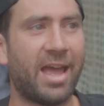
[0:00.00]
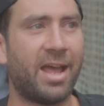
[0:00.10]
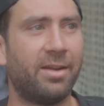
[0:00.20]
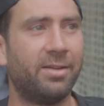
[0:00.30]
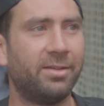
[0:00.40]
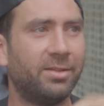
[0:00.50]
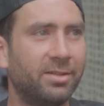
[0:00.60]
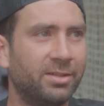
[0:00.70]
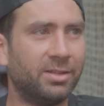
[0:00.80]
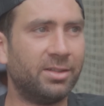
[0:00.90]
van
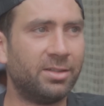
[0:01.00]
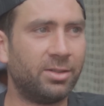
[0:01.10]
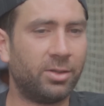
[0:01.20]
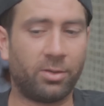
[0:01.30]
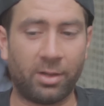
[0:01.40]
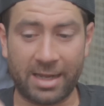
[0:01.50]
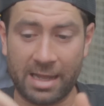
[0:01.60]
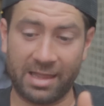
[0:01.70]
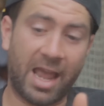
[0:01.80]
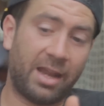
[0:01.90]
like
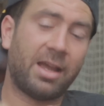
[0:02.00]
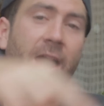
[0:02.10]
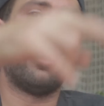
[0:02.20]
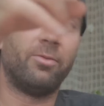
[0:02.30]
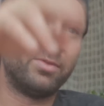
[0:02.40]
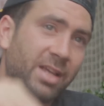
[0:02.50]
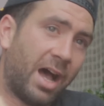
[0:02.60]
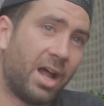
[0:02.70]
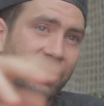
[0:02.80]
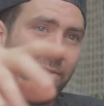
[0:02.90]
I land and kind of
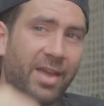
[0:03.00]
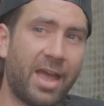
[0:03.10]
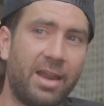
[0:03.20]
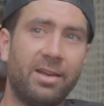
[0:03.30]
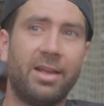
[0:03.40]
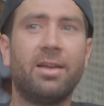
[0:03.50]
dodge the van.